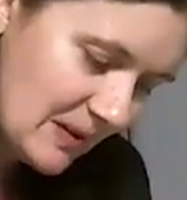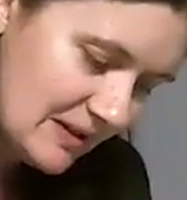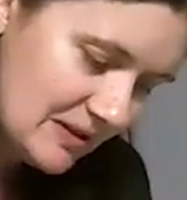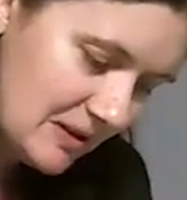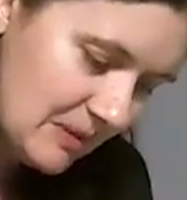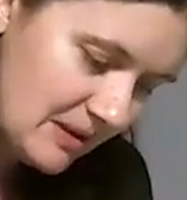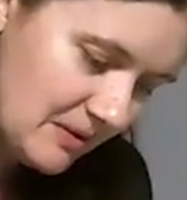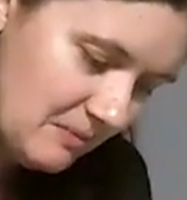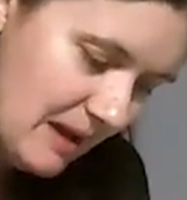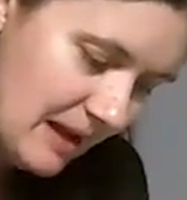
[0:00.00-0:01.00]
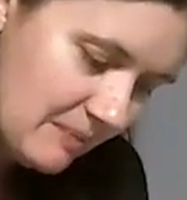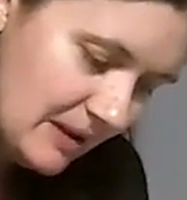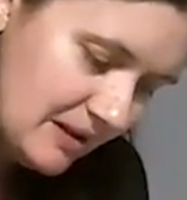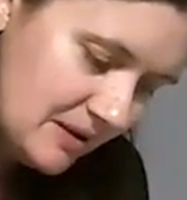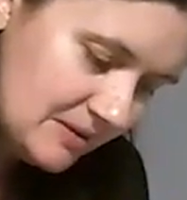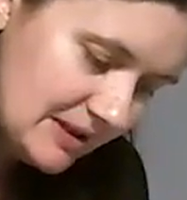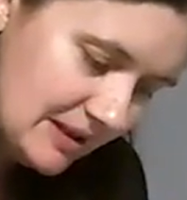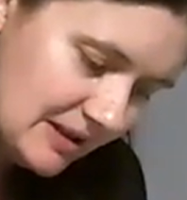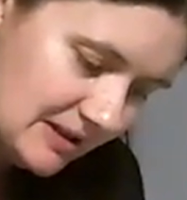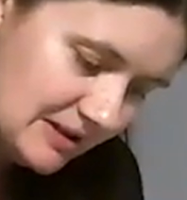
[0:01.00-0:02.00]
So I'm gonna make my notes
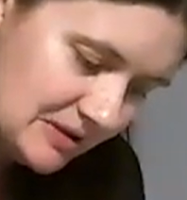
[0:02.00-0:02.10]
here.